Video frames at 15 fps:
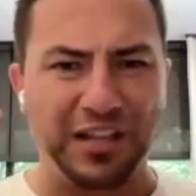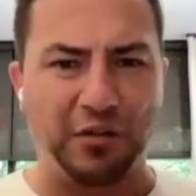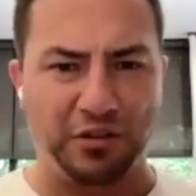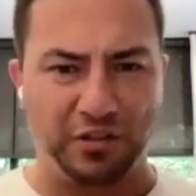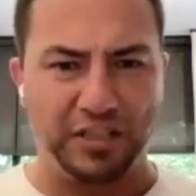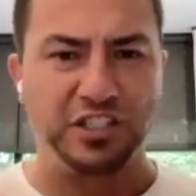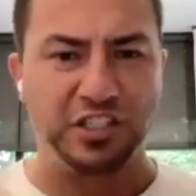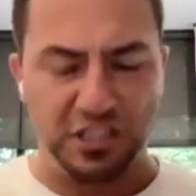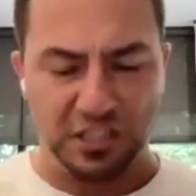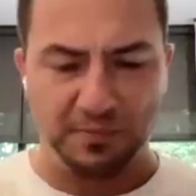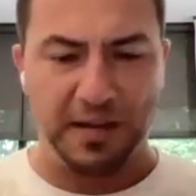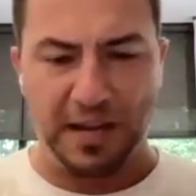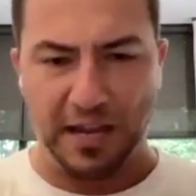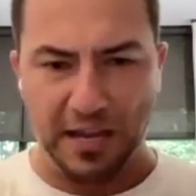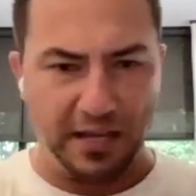the calculations
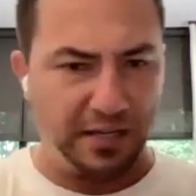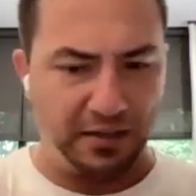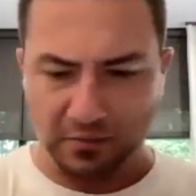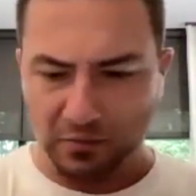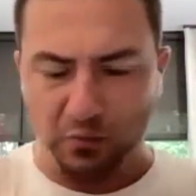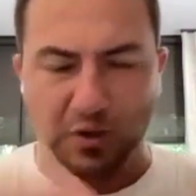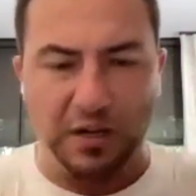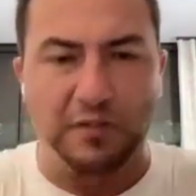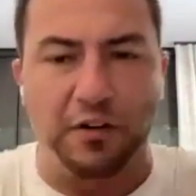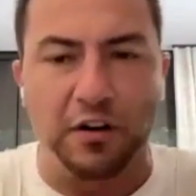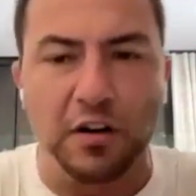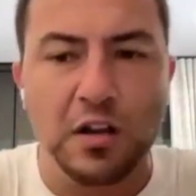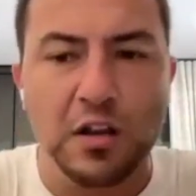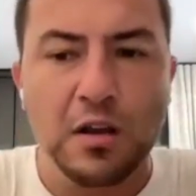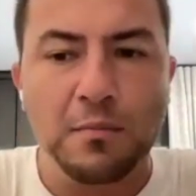in my head and
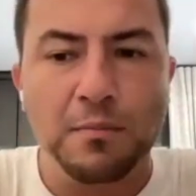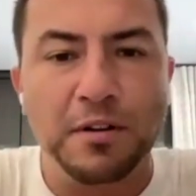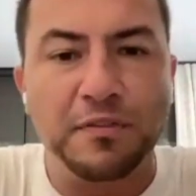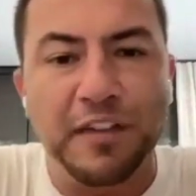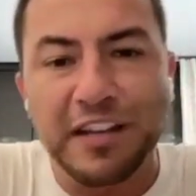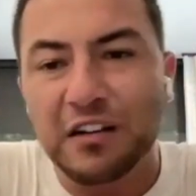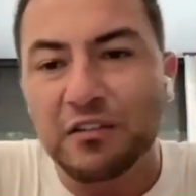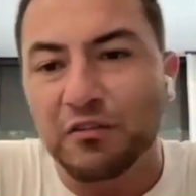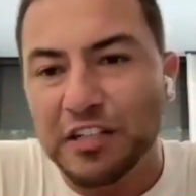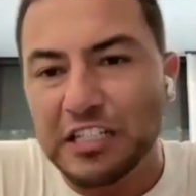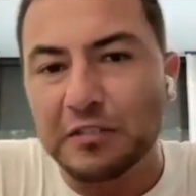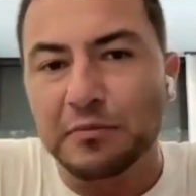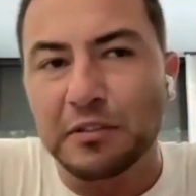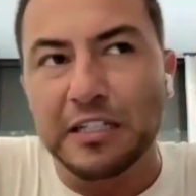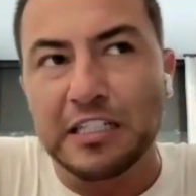whatever, but if I could
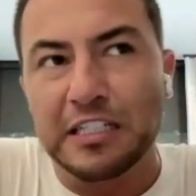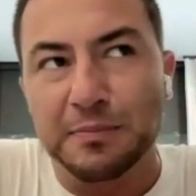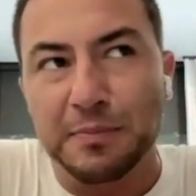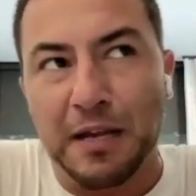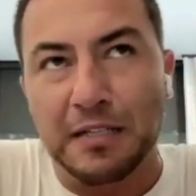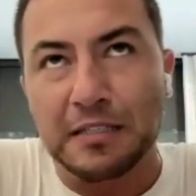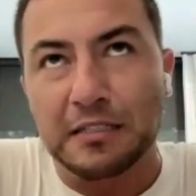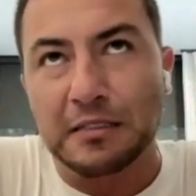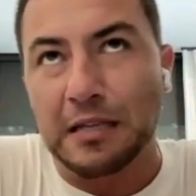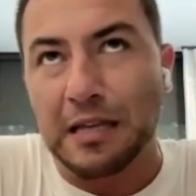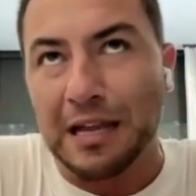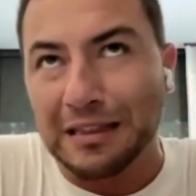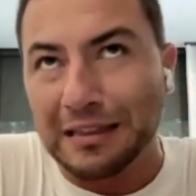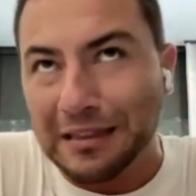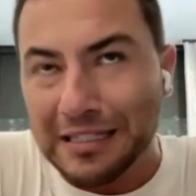reasonably expect
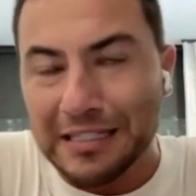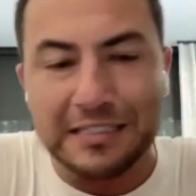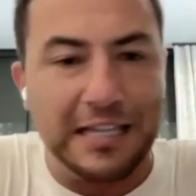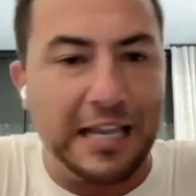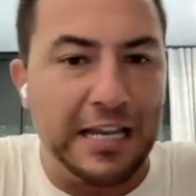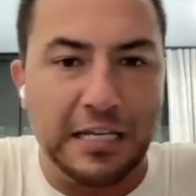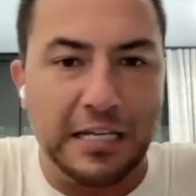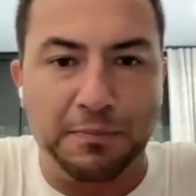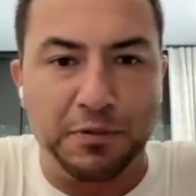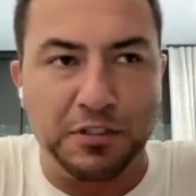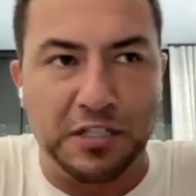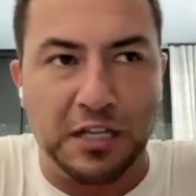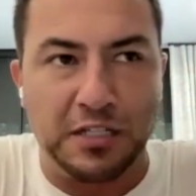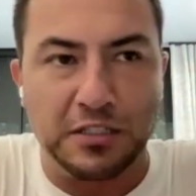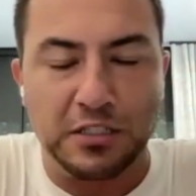at least
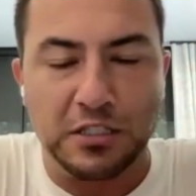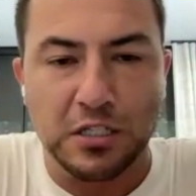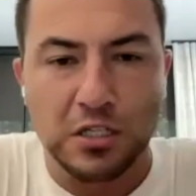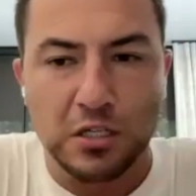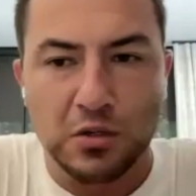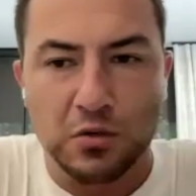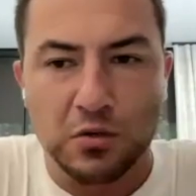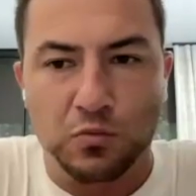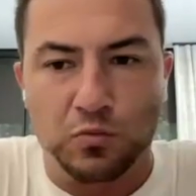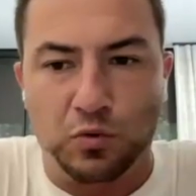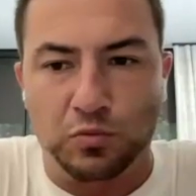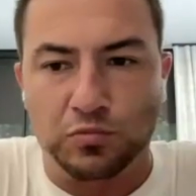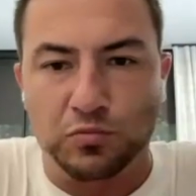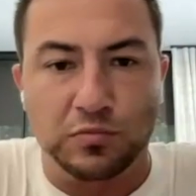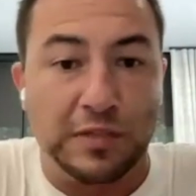80%
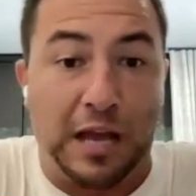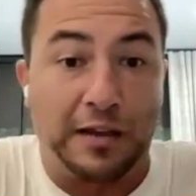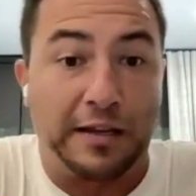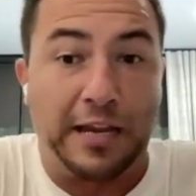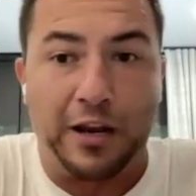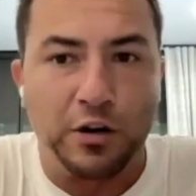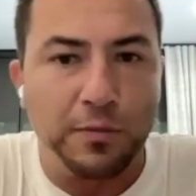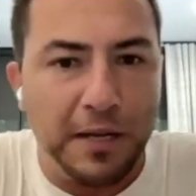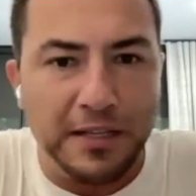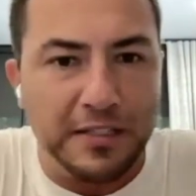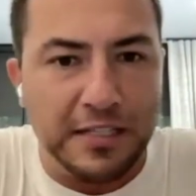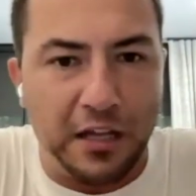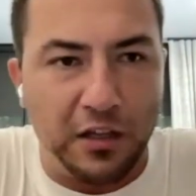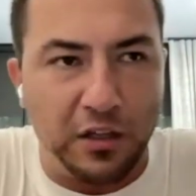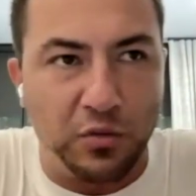will not care to pay
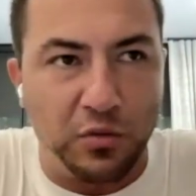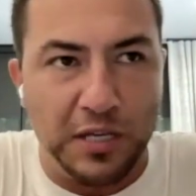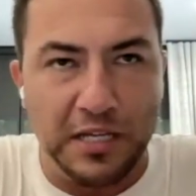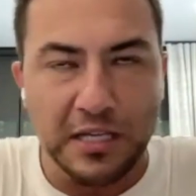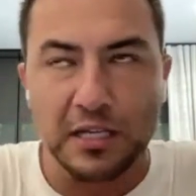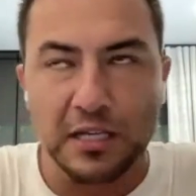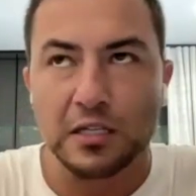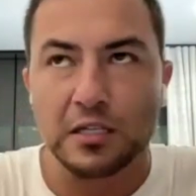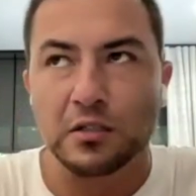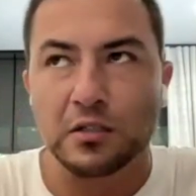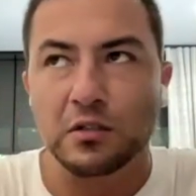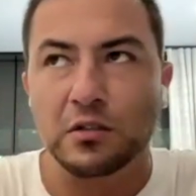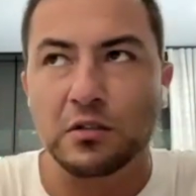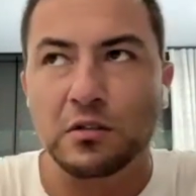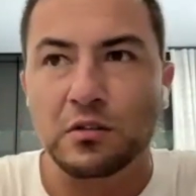the $1 a week,
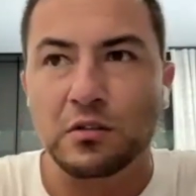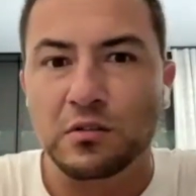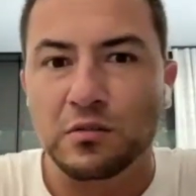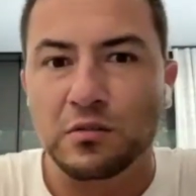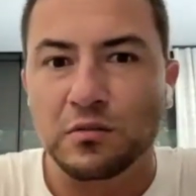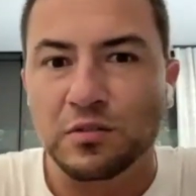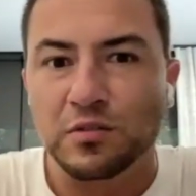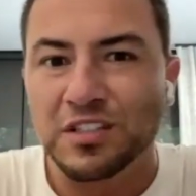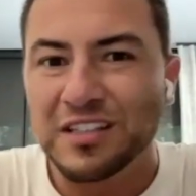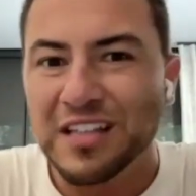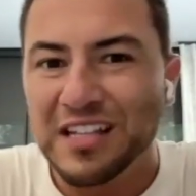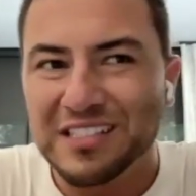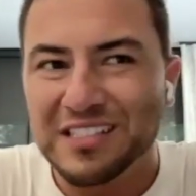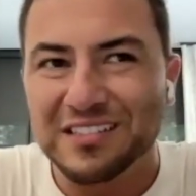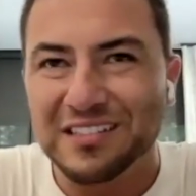well, then
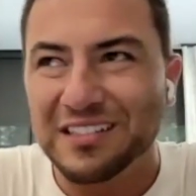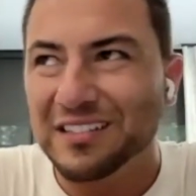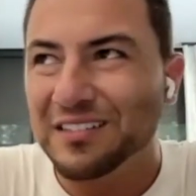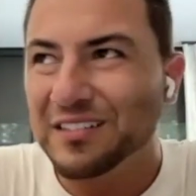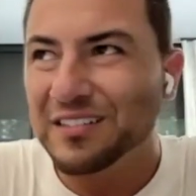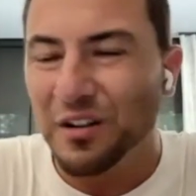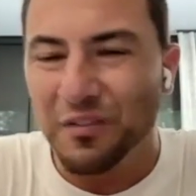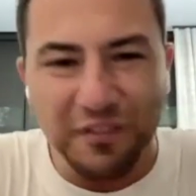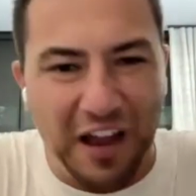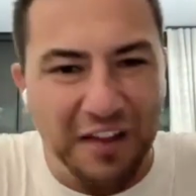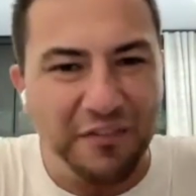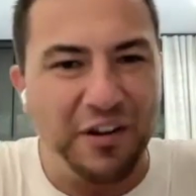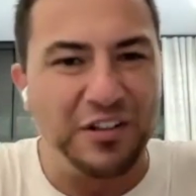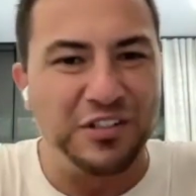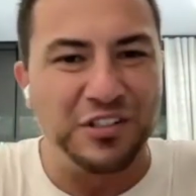that's, you know,
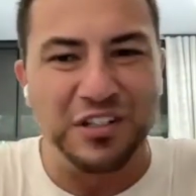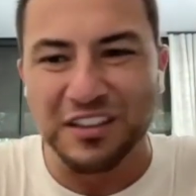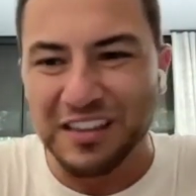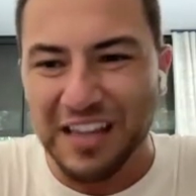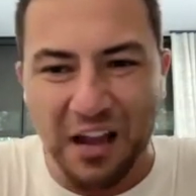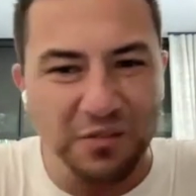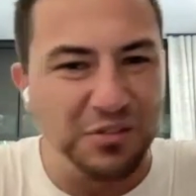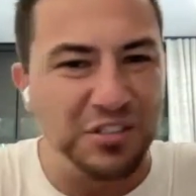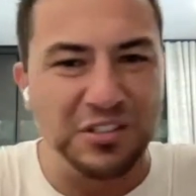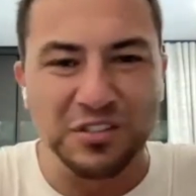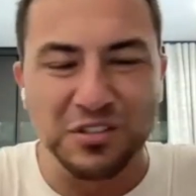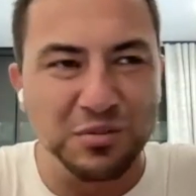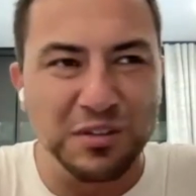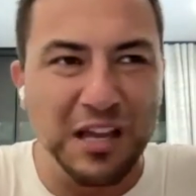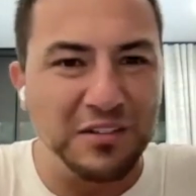$500,
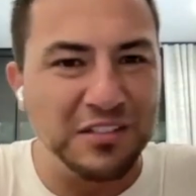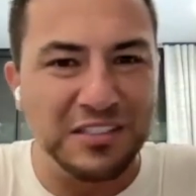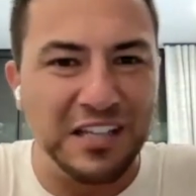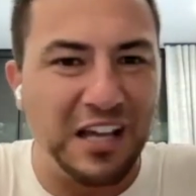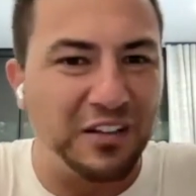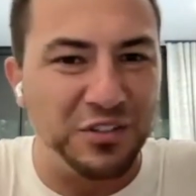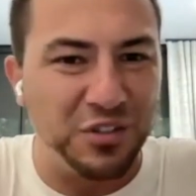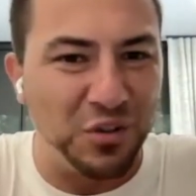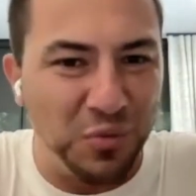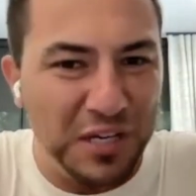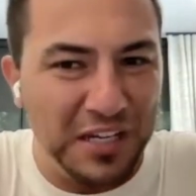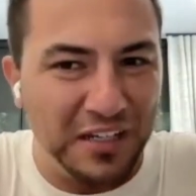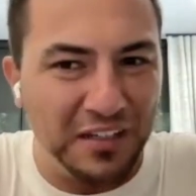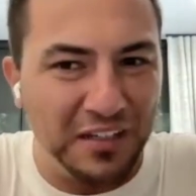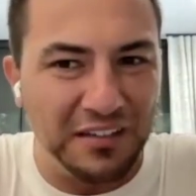$1,000, $2,000 a
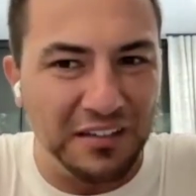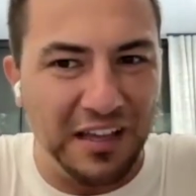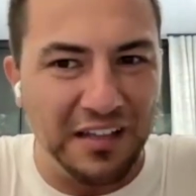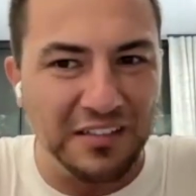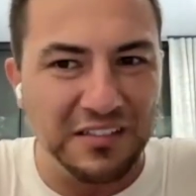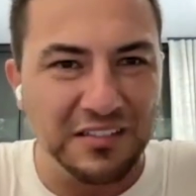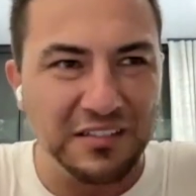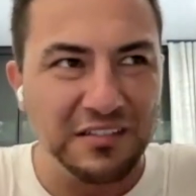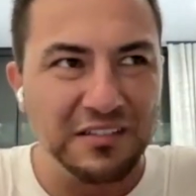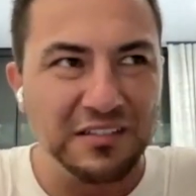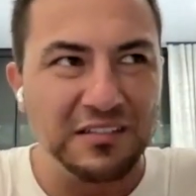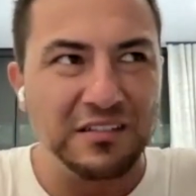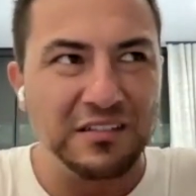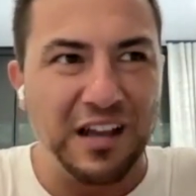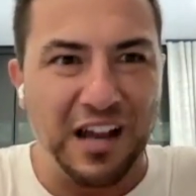week that
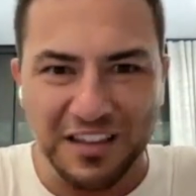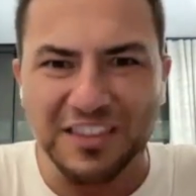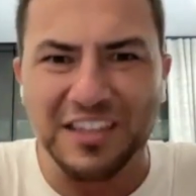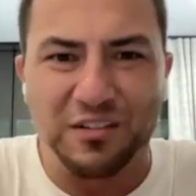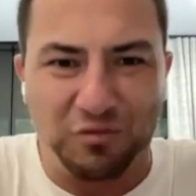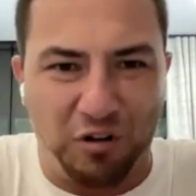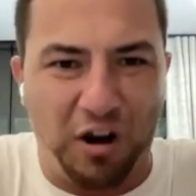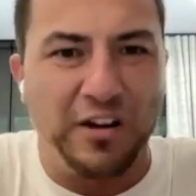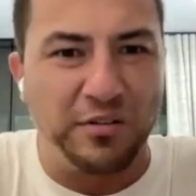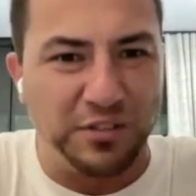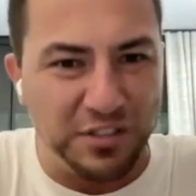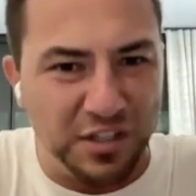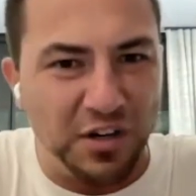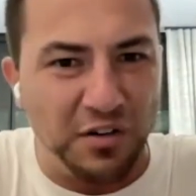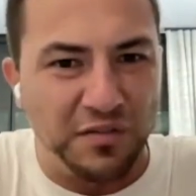I think Rhino
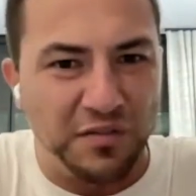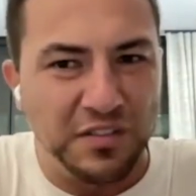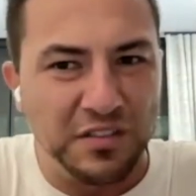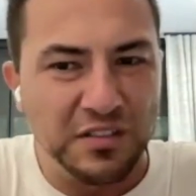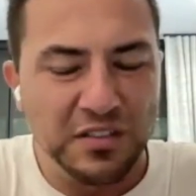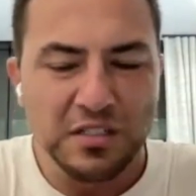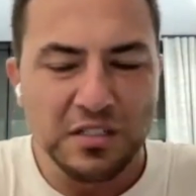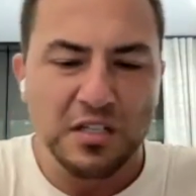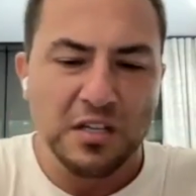deserves.